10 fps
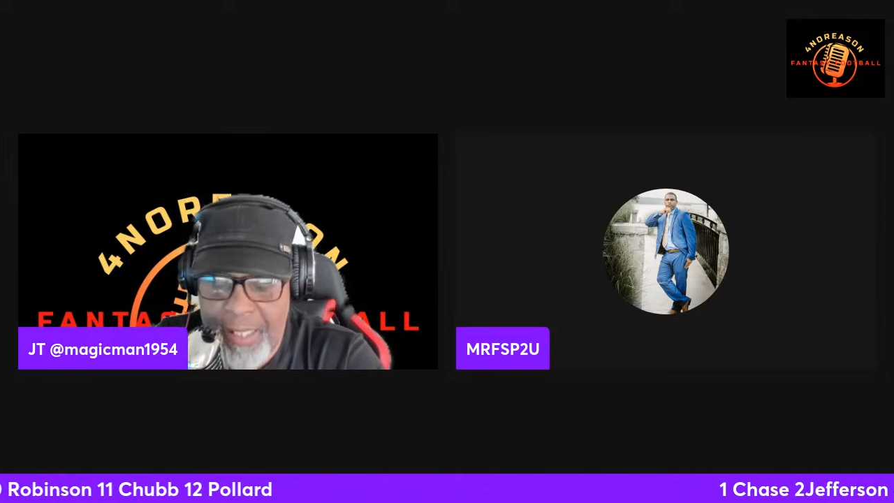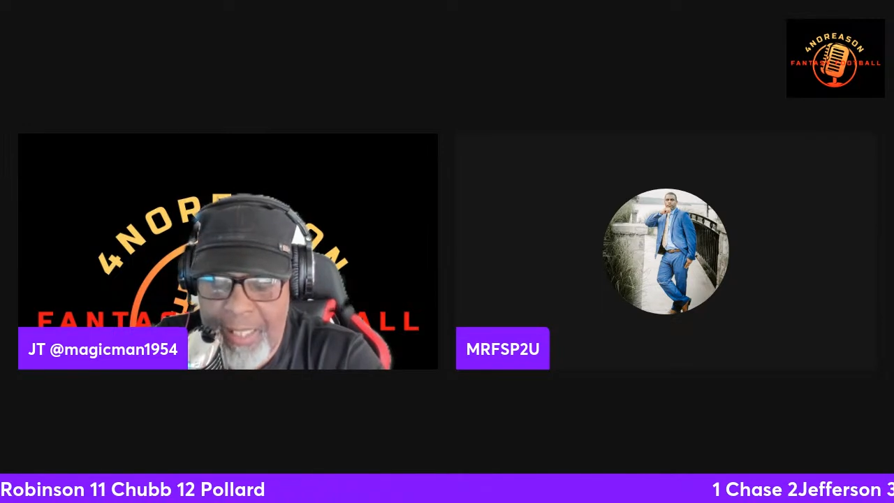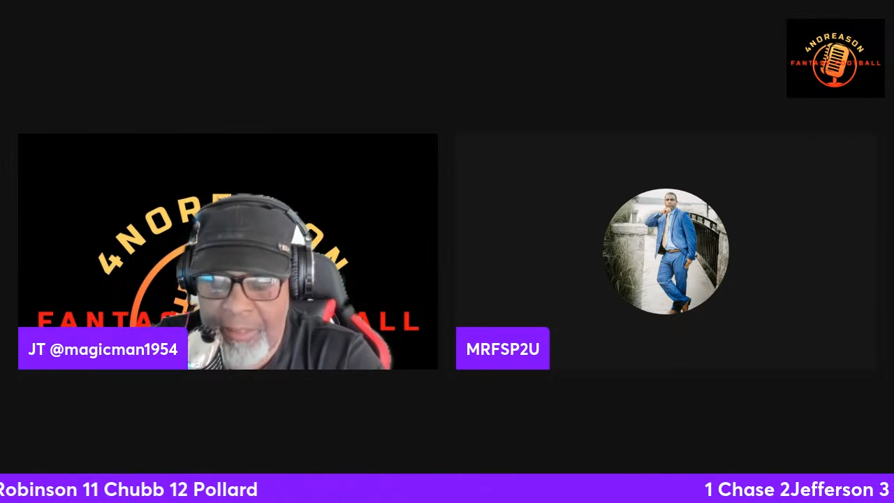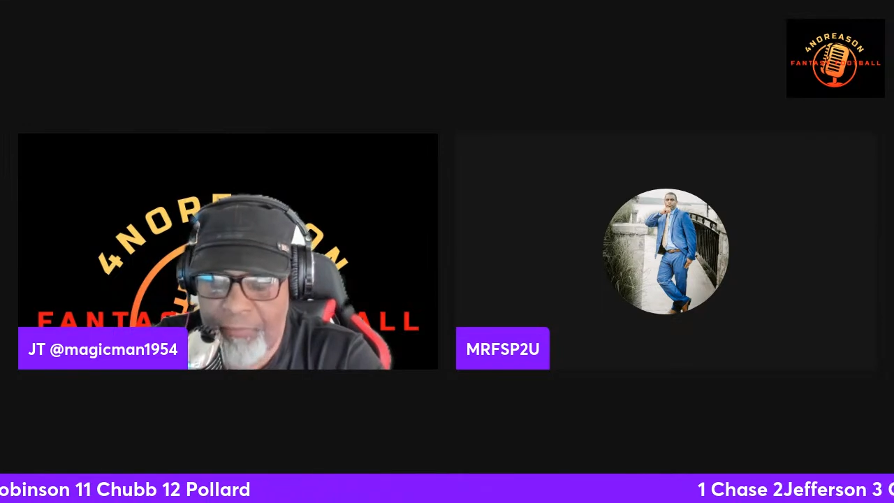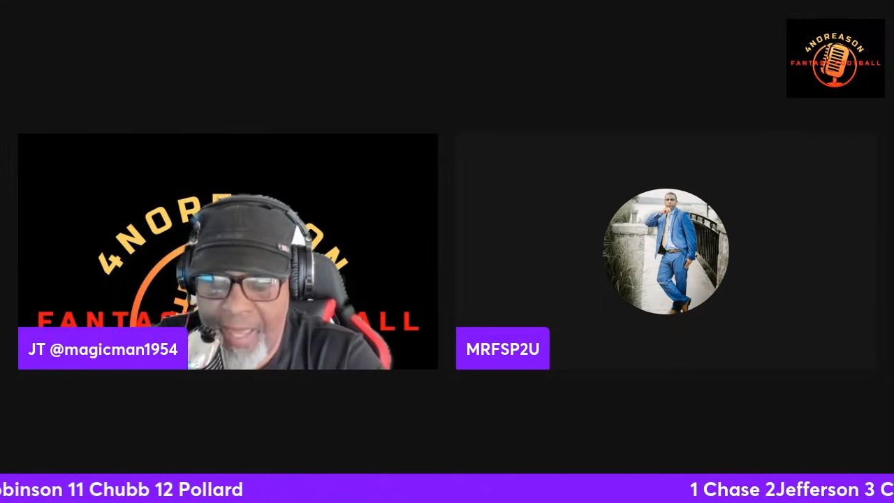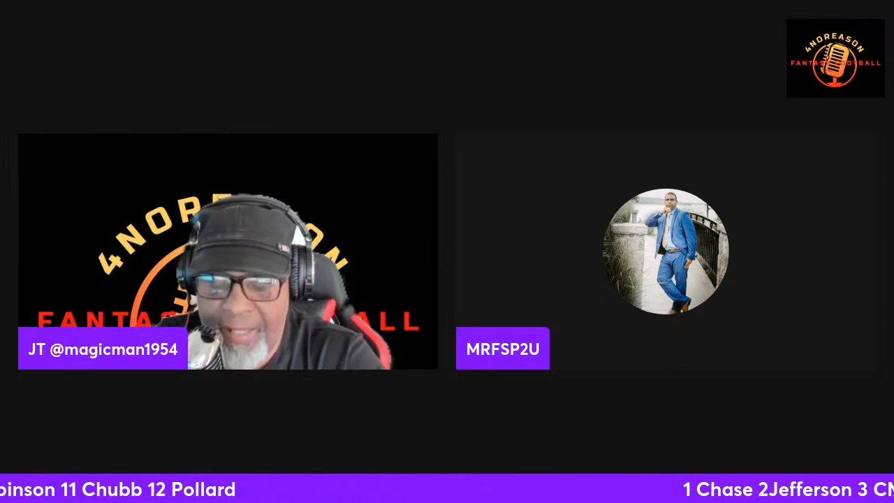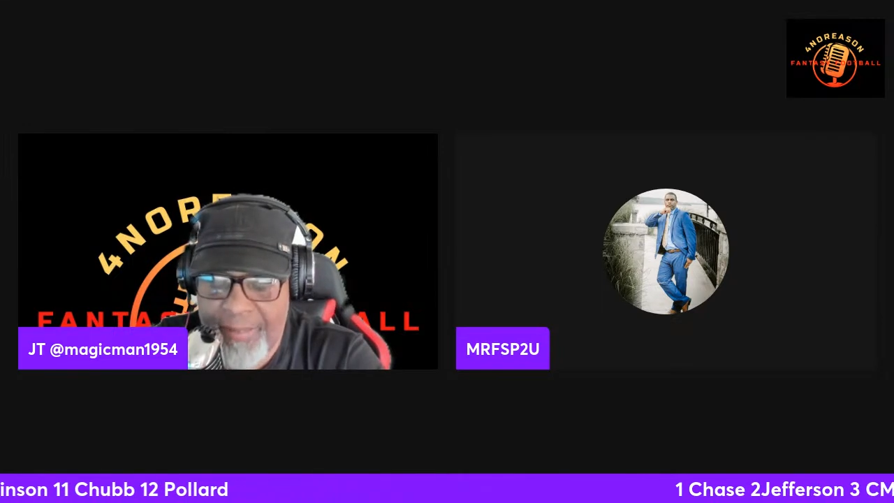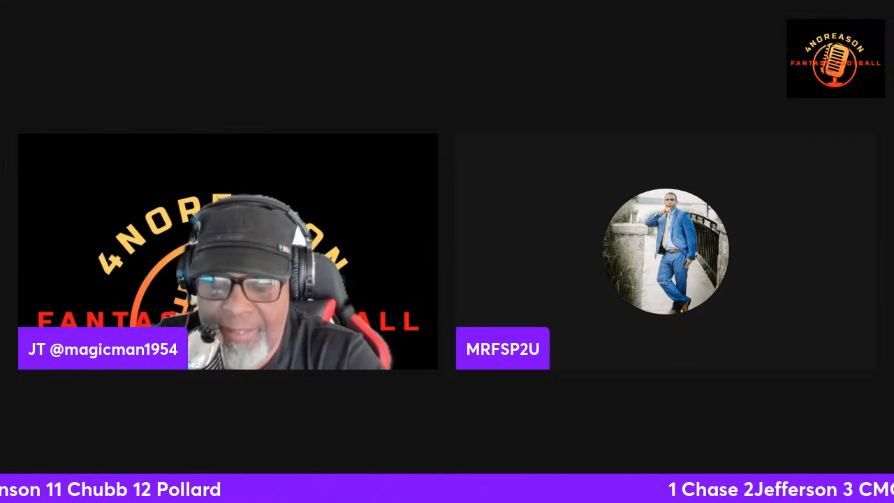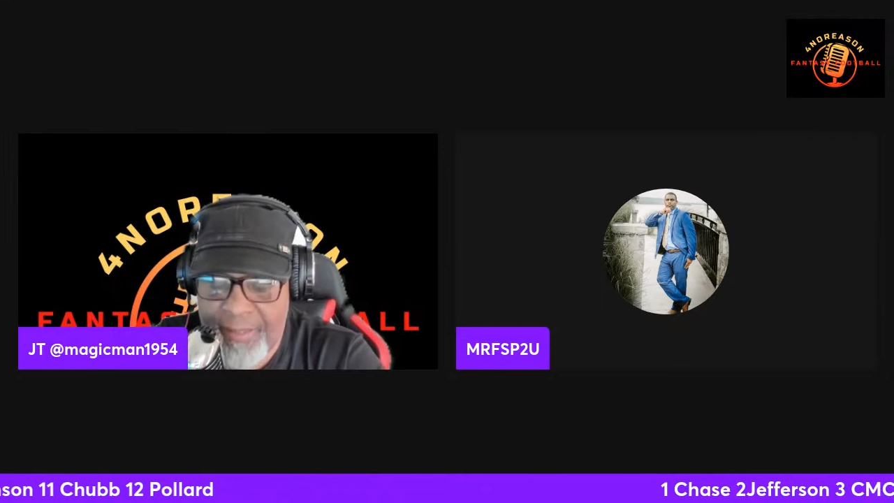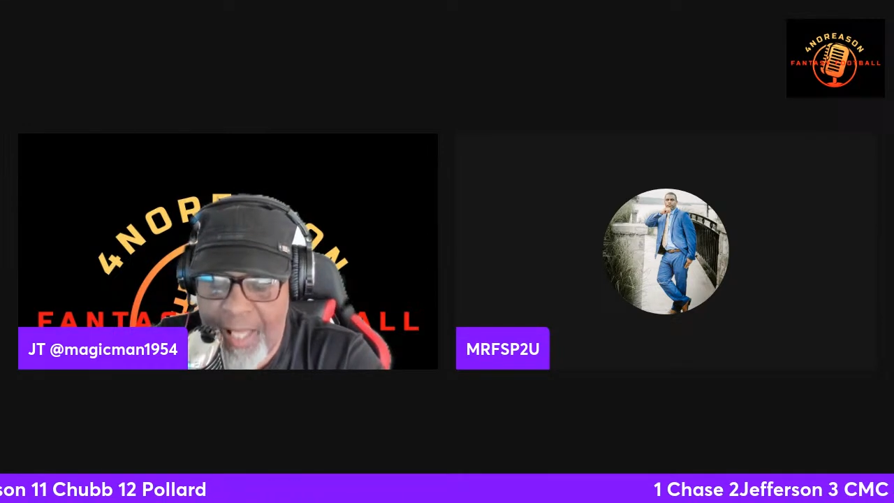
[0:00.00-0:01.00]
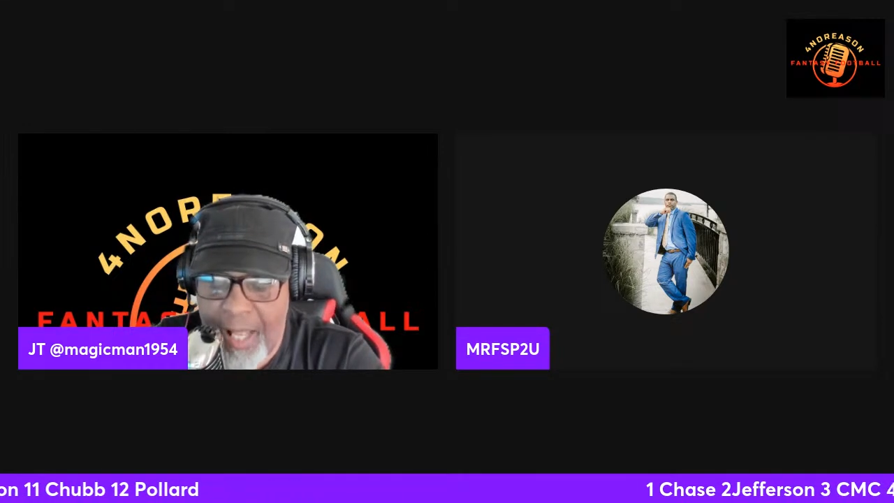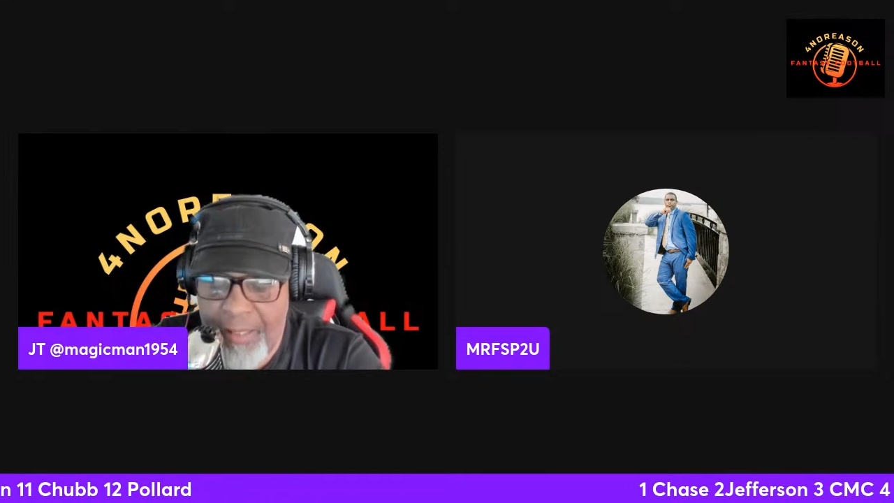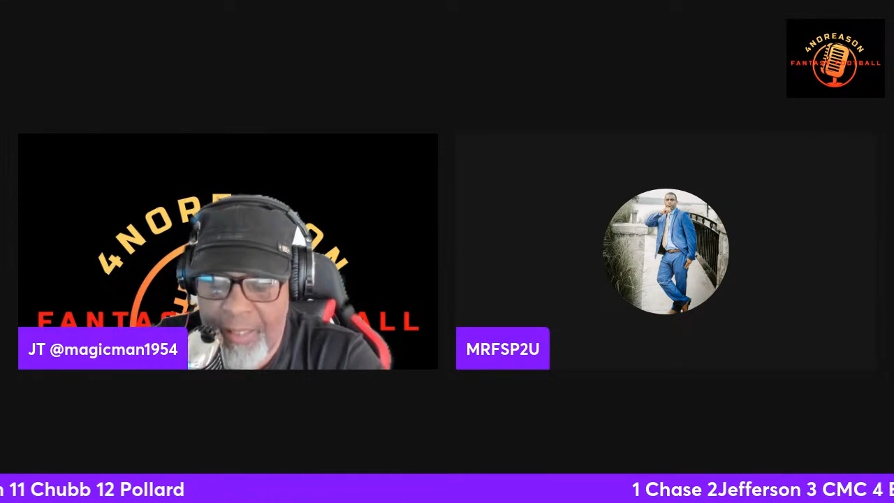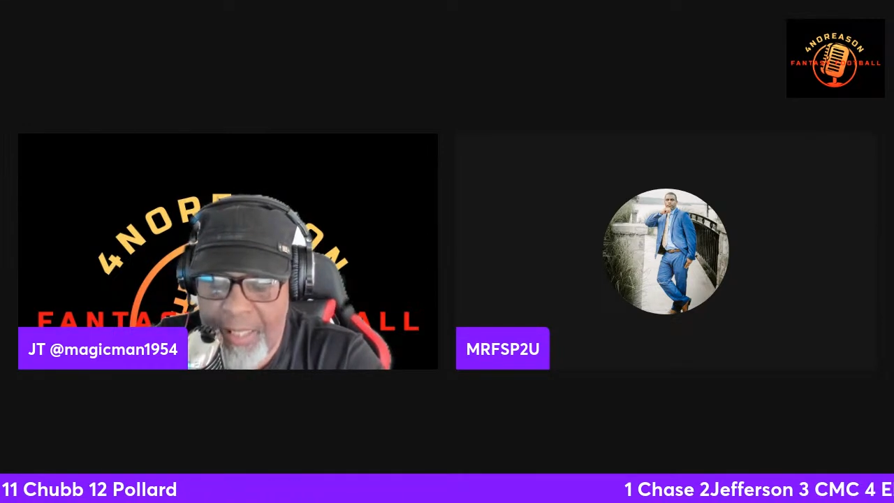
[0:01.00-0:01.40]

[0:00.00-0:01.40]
his fantasy stock